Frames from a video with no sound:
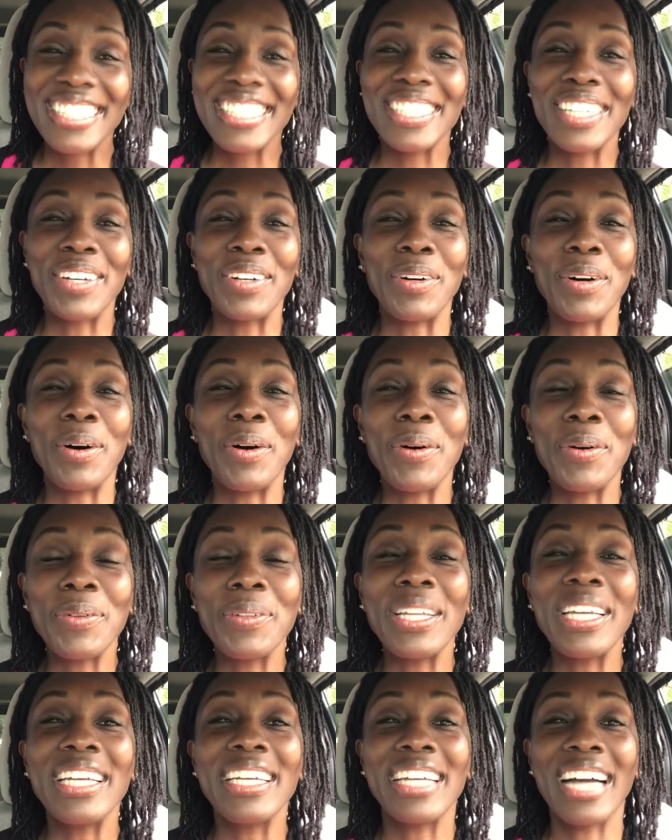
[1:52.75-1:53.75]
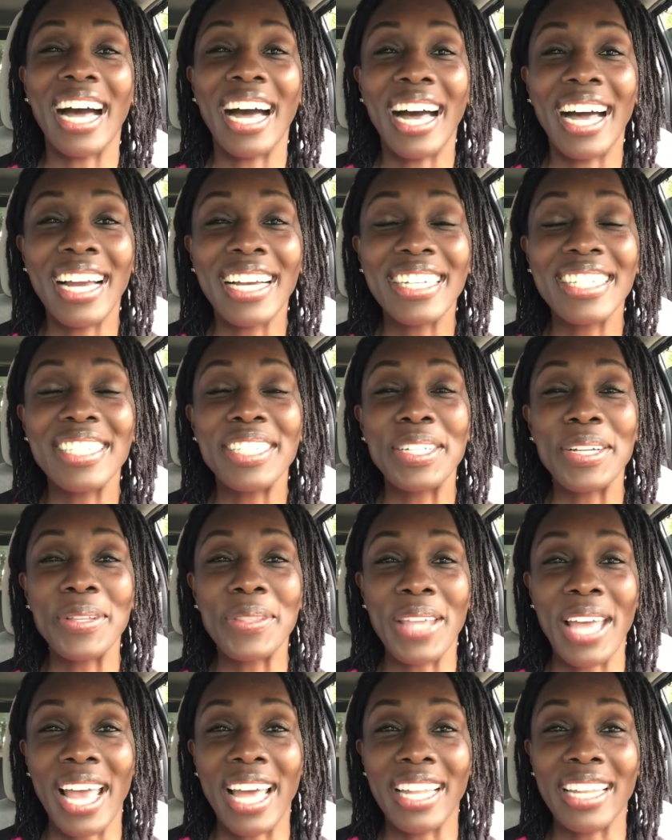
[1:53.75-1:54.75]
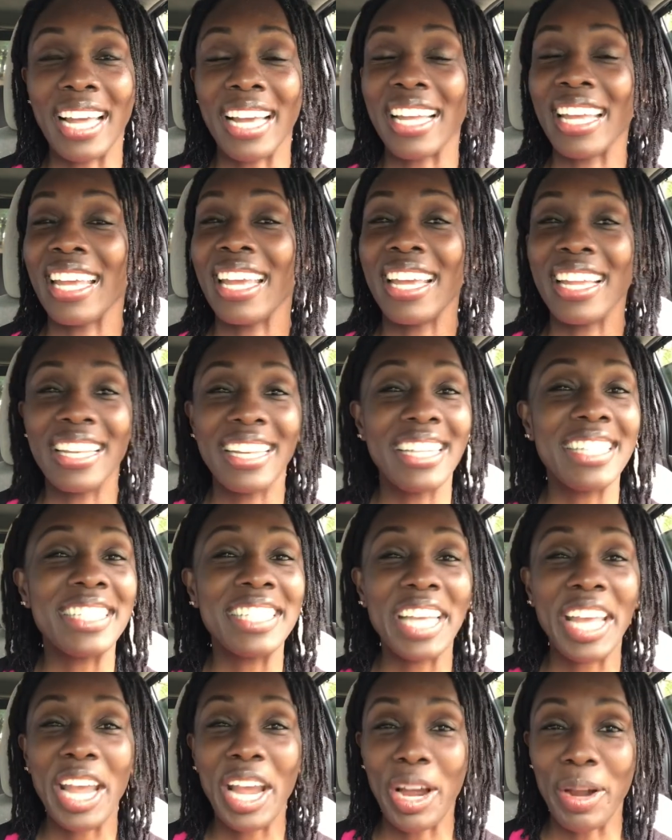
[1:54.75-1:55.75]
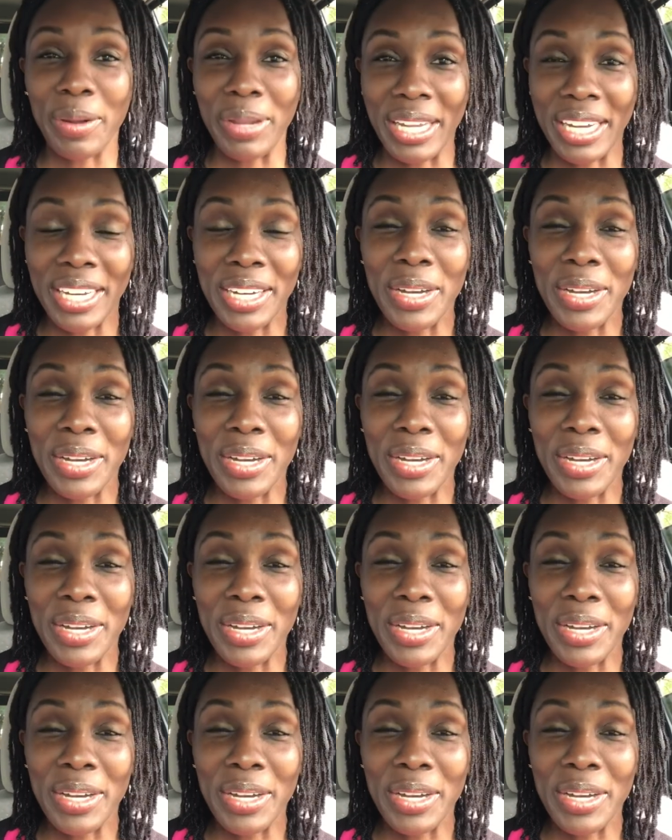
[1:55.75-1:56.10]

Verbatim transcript: So only God could do that. Like in this area